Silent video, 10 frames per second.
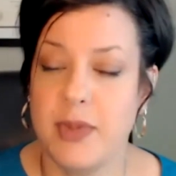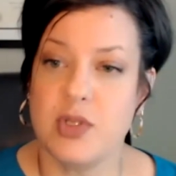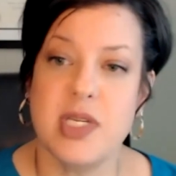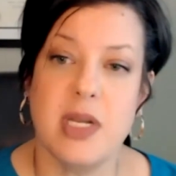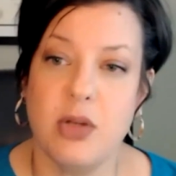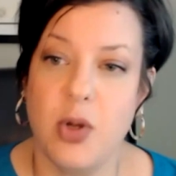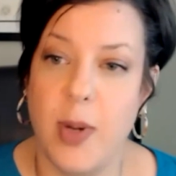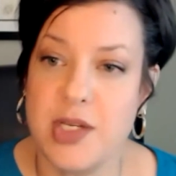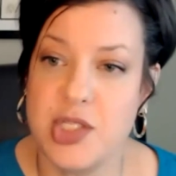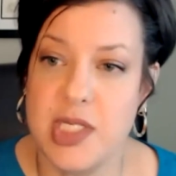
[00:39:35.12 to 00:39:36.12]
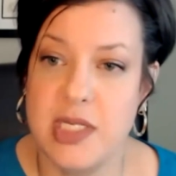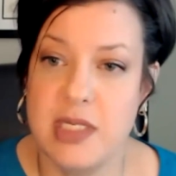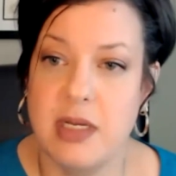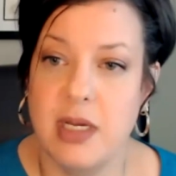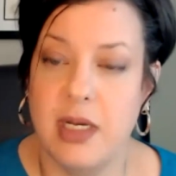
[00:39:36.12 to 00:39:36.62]
there's another
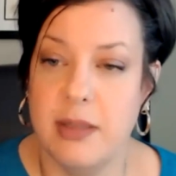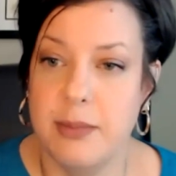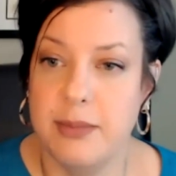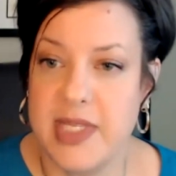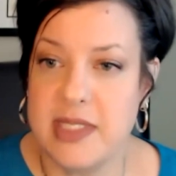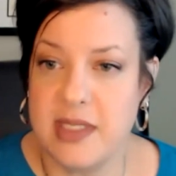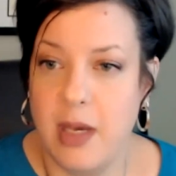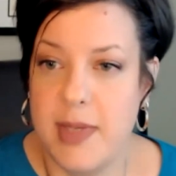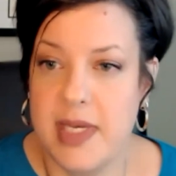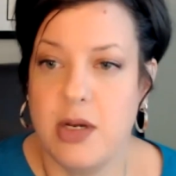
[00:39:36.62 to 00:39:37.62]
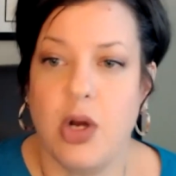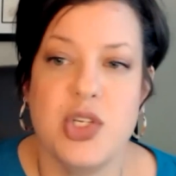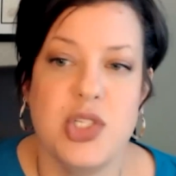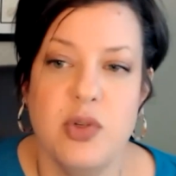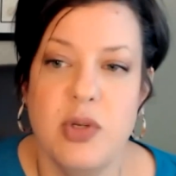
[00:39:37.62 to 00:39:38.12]
question that's come in. Are
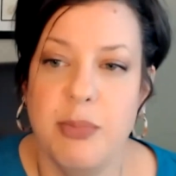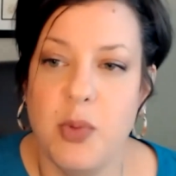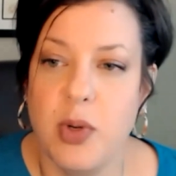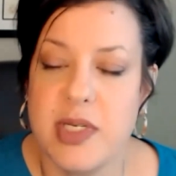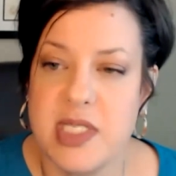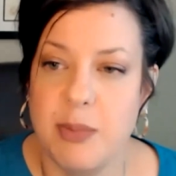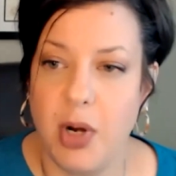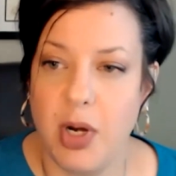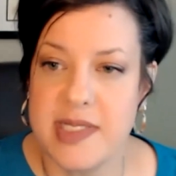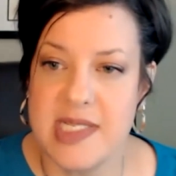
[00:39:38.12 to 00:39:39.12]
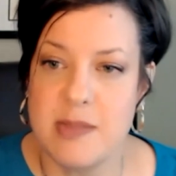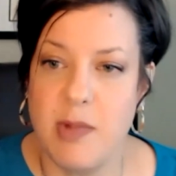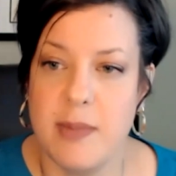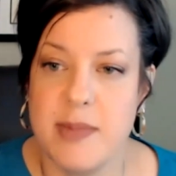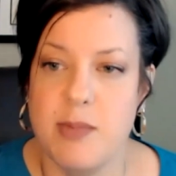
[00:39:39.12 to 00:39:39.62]
children born to Parkinson's
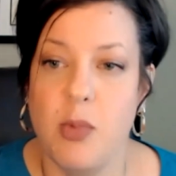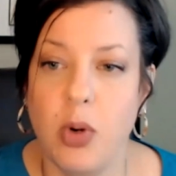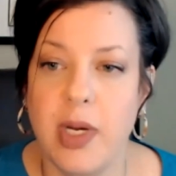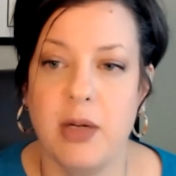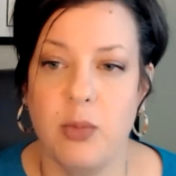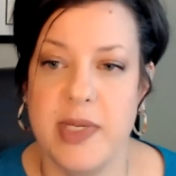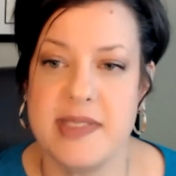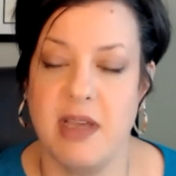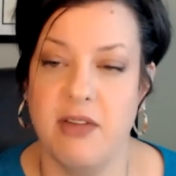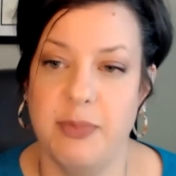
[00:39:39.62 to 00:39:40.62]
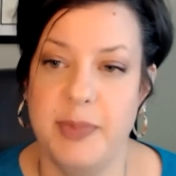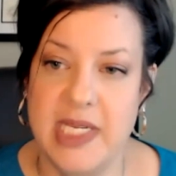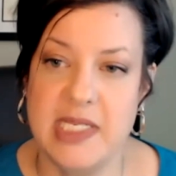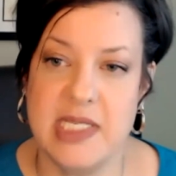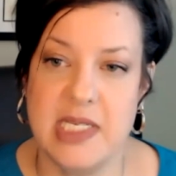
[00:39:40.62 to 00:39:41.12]
moms more at risk of
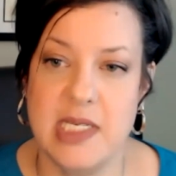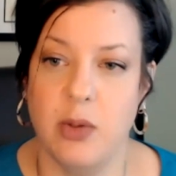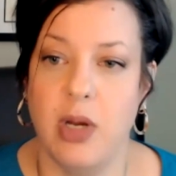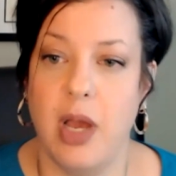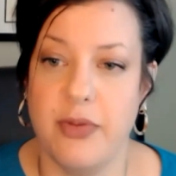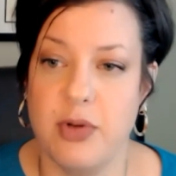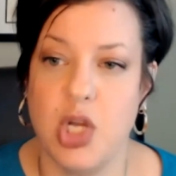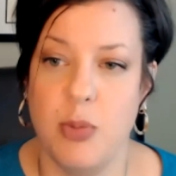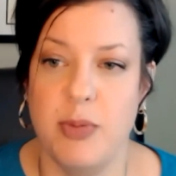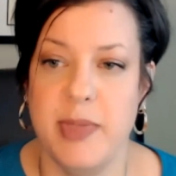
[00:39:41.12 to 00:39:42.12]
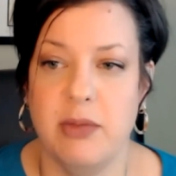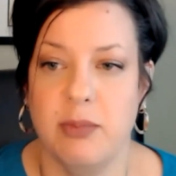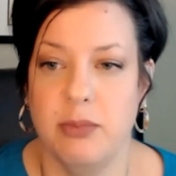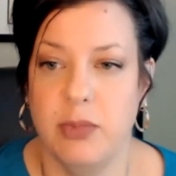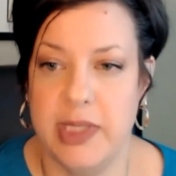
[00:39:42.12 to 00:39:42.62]
PD or other
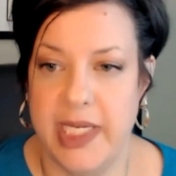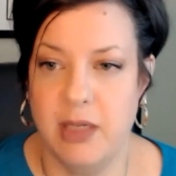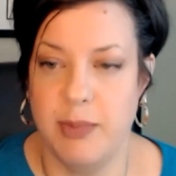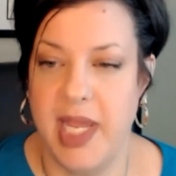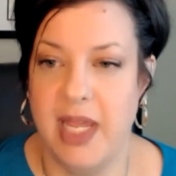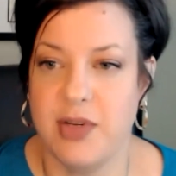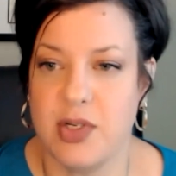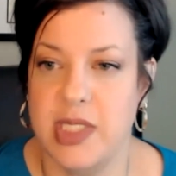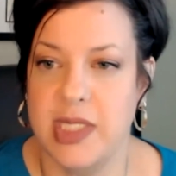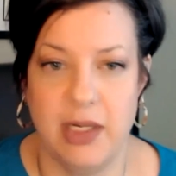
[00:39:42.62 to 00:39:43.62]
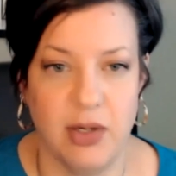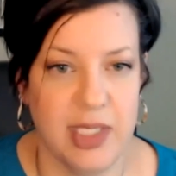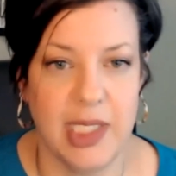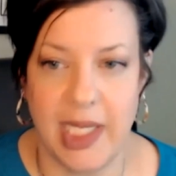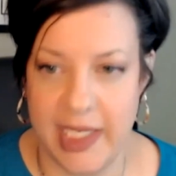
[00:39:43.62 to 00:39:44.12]
dopamine related behaviors later
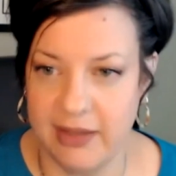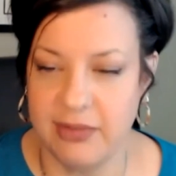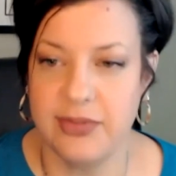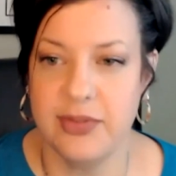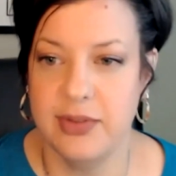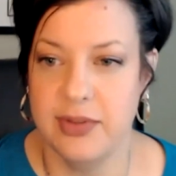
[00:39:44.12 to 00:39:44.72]
in life?